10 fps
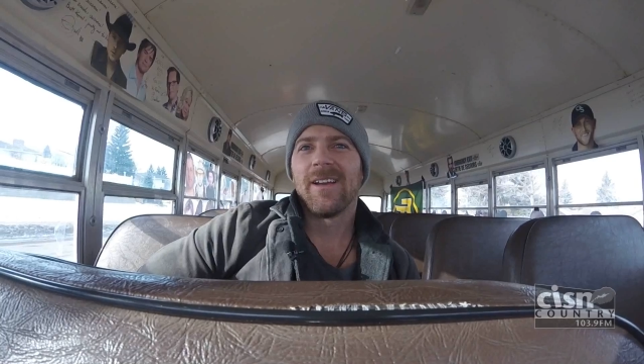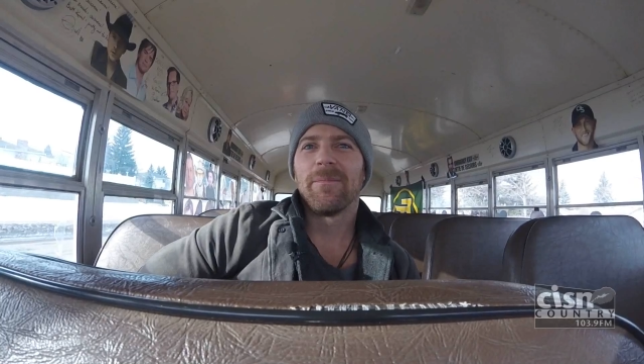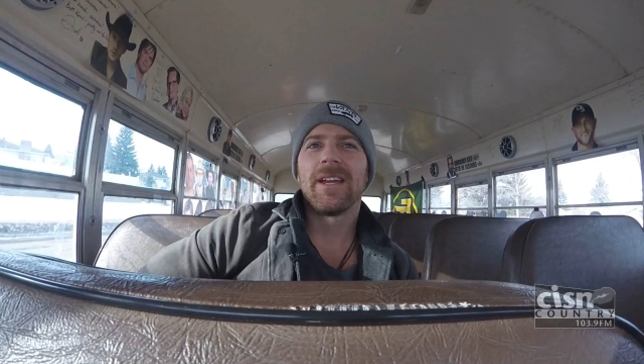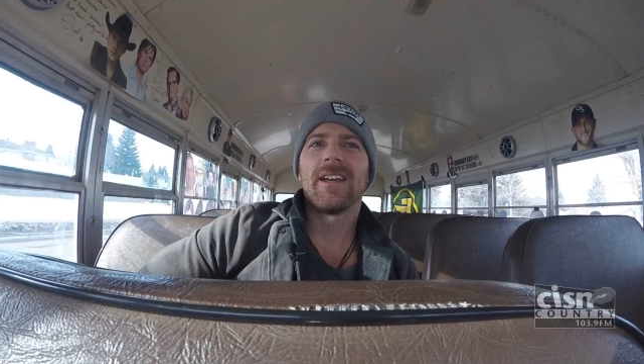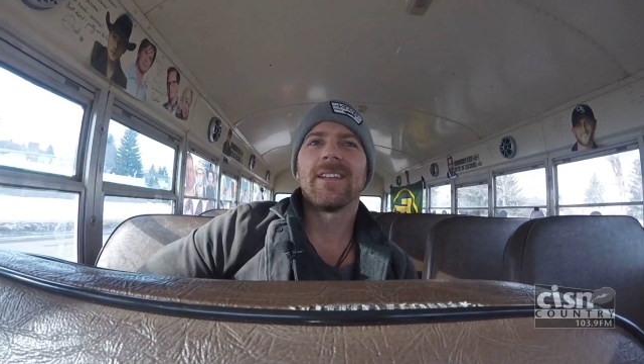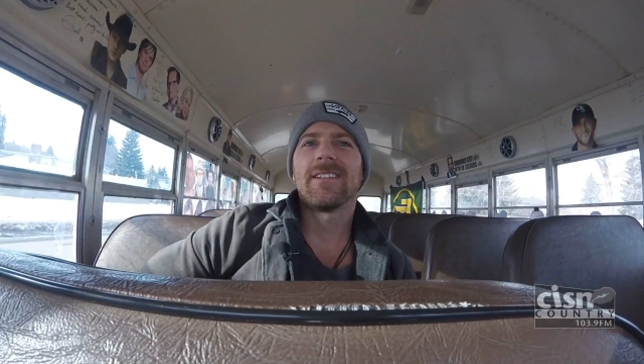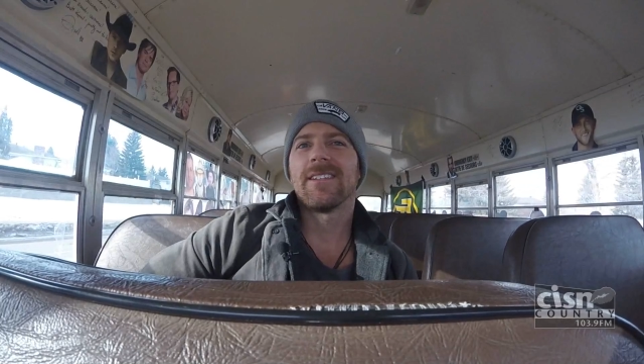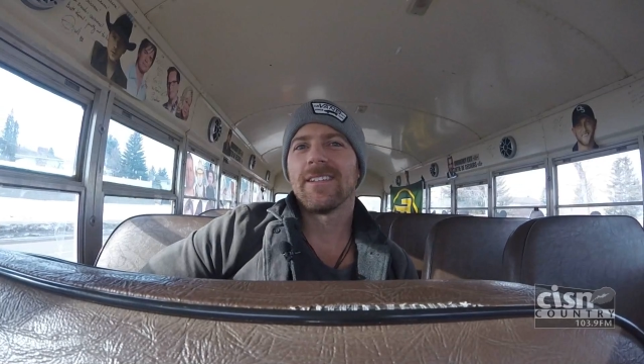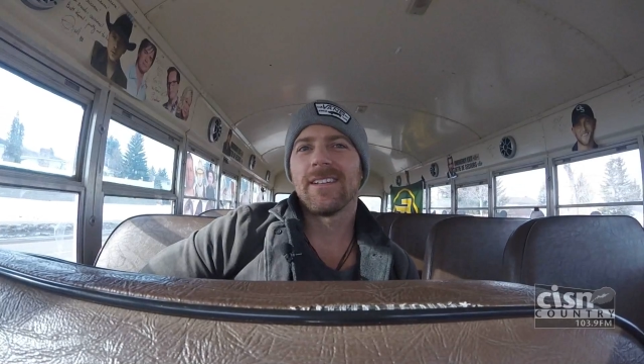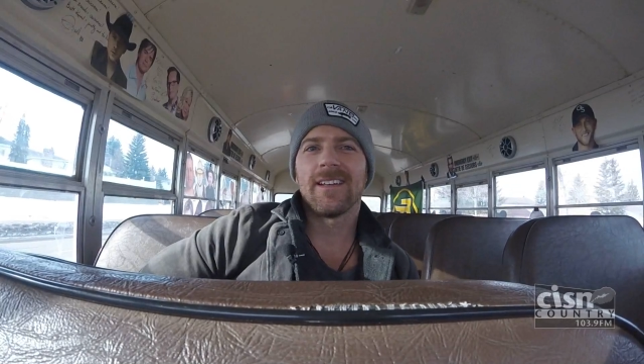Man,
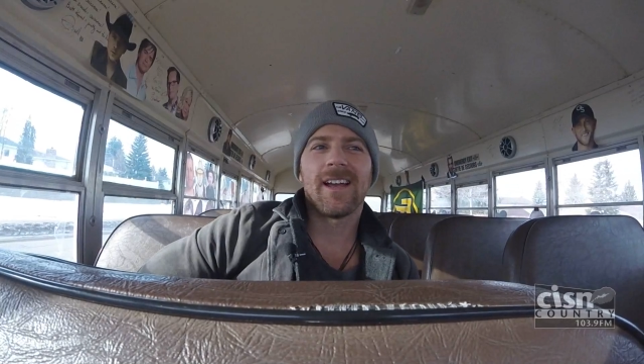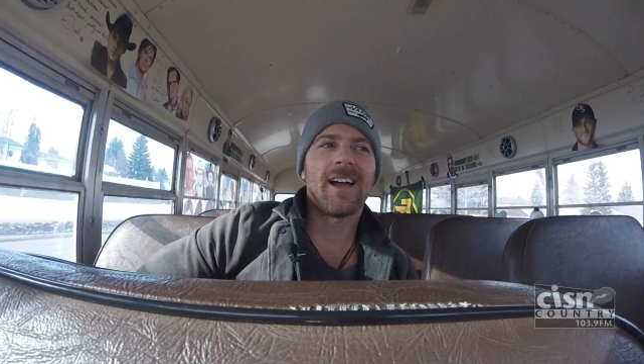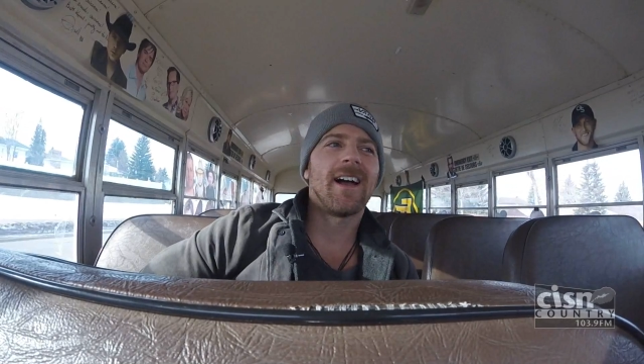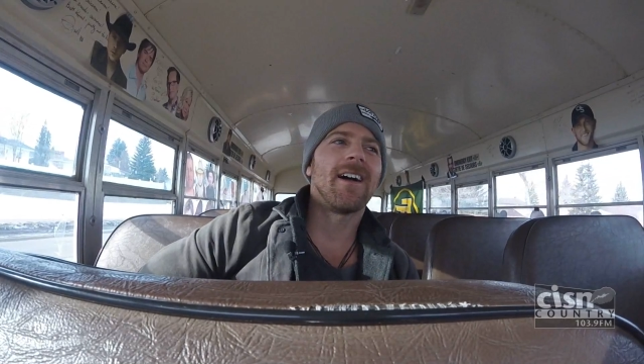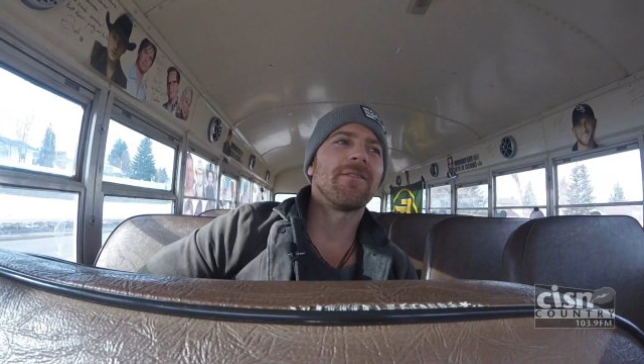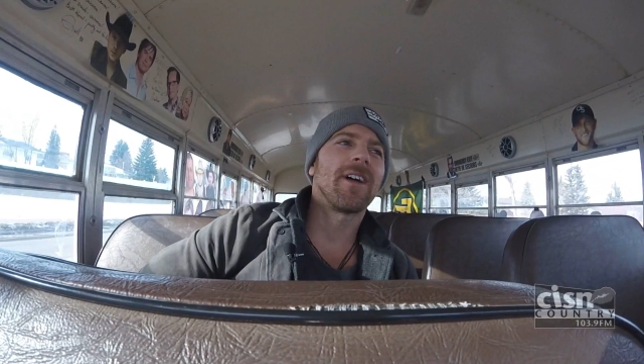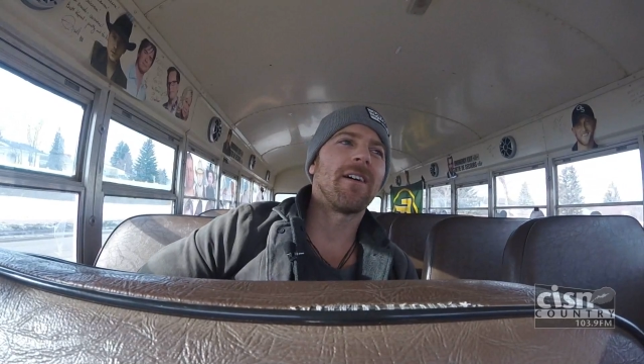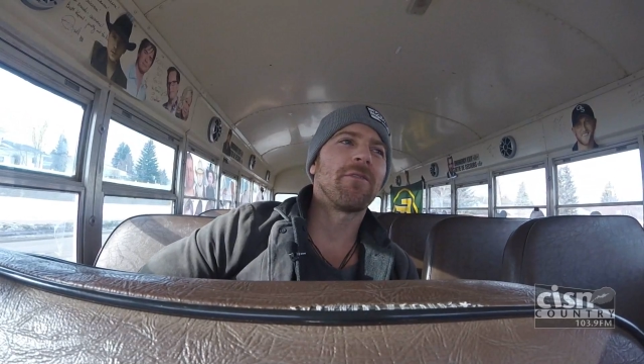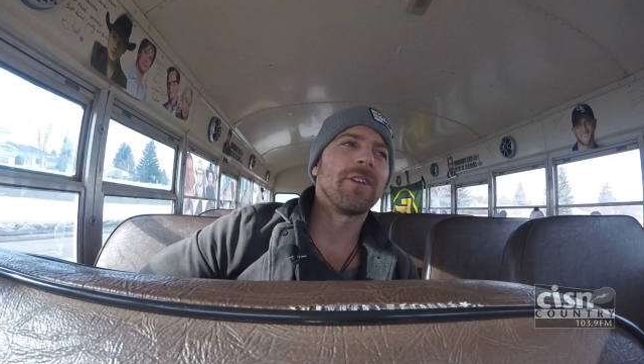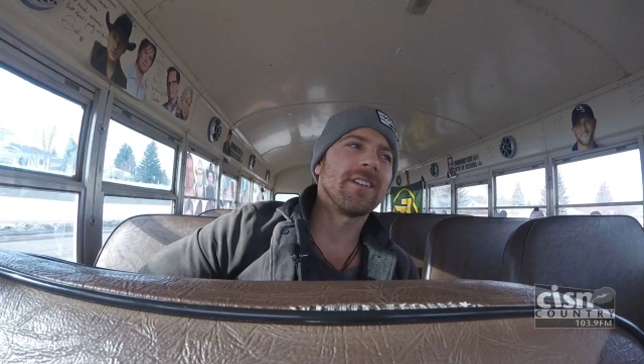I, have
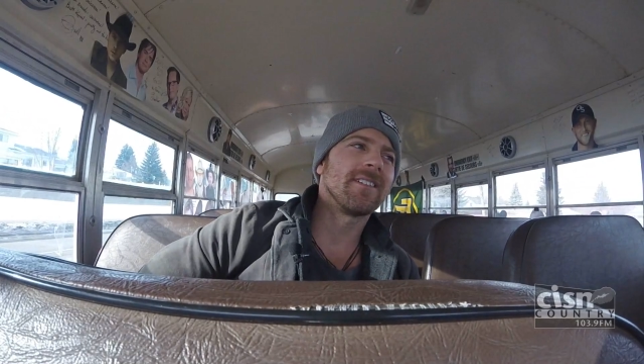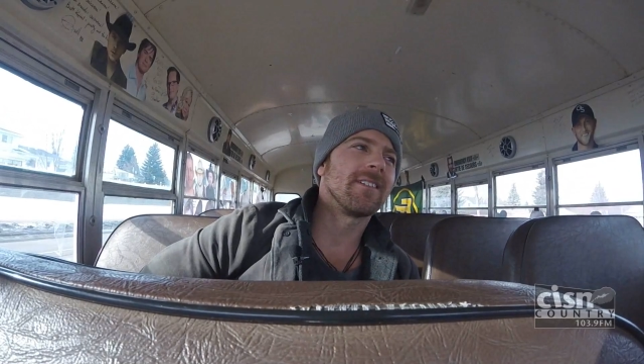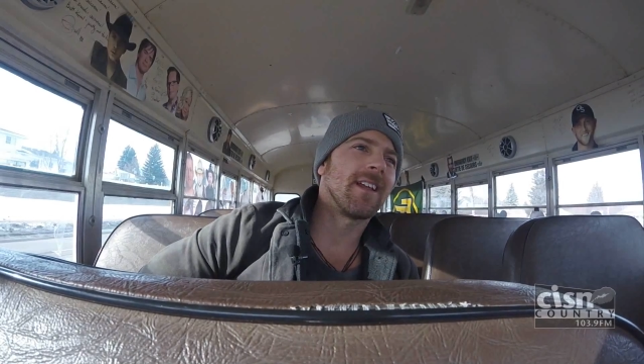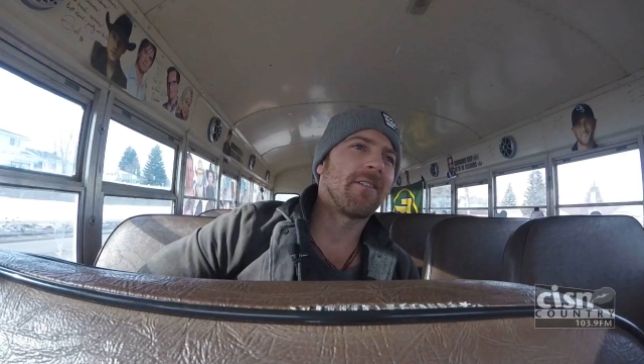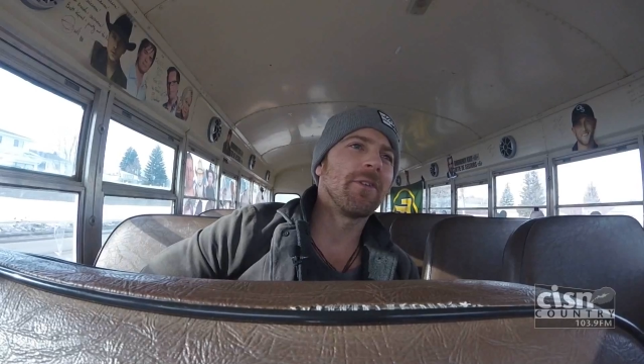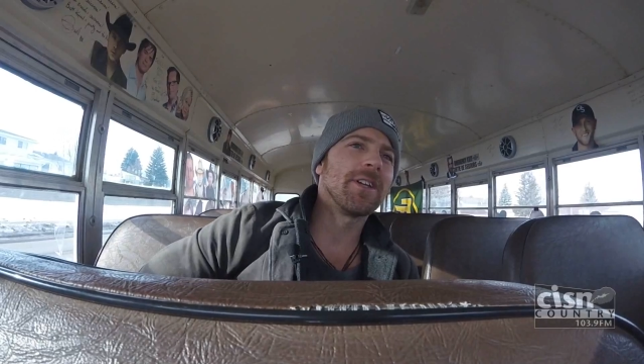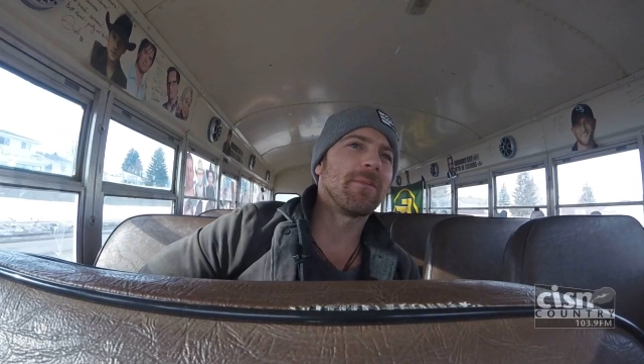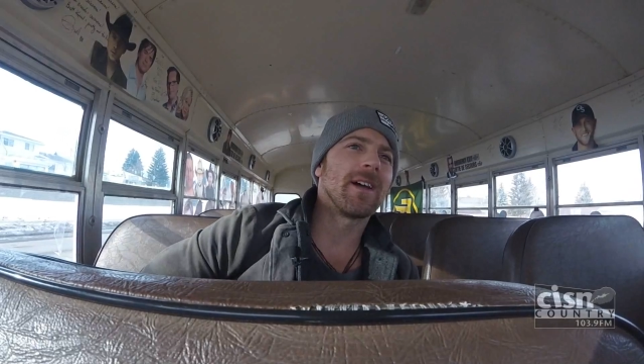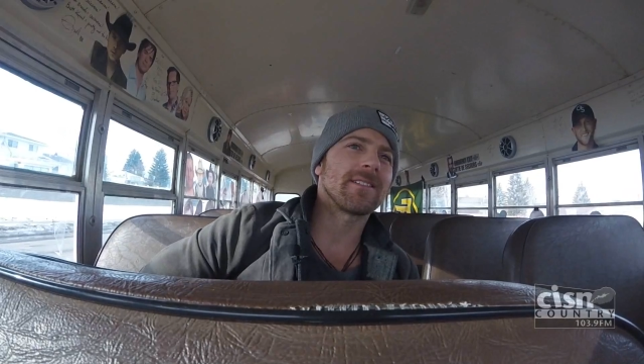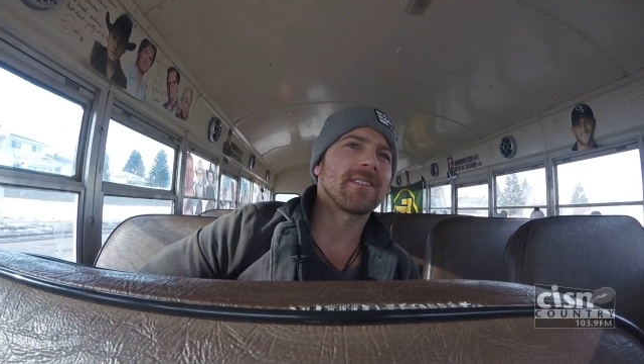I've written I've written
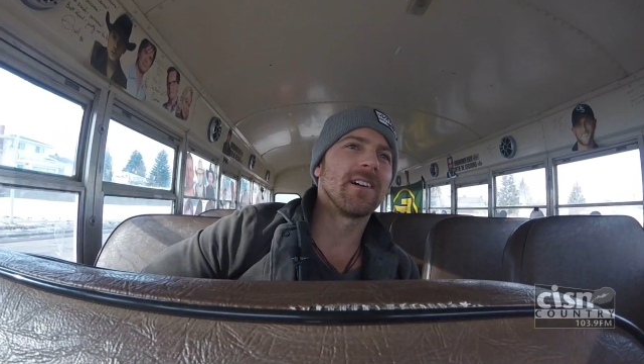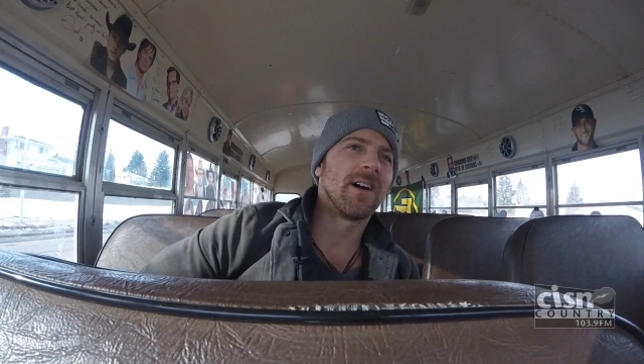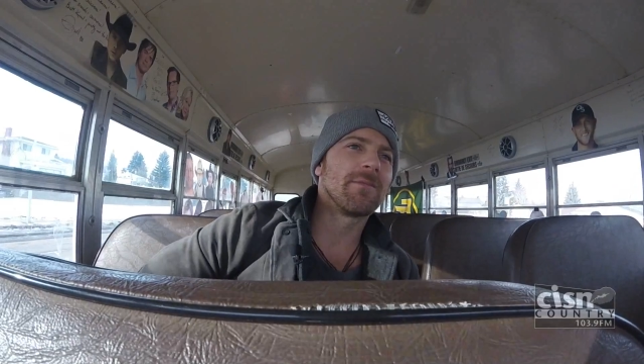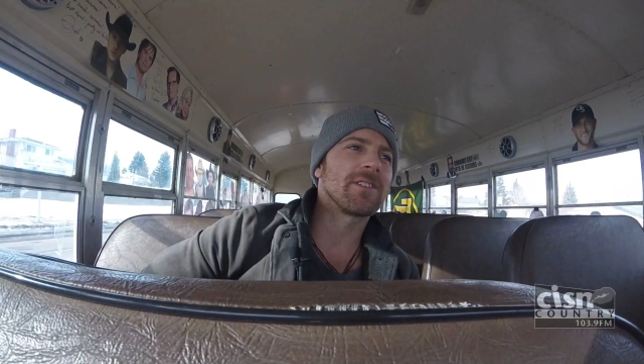about some.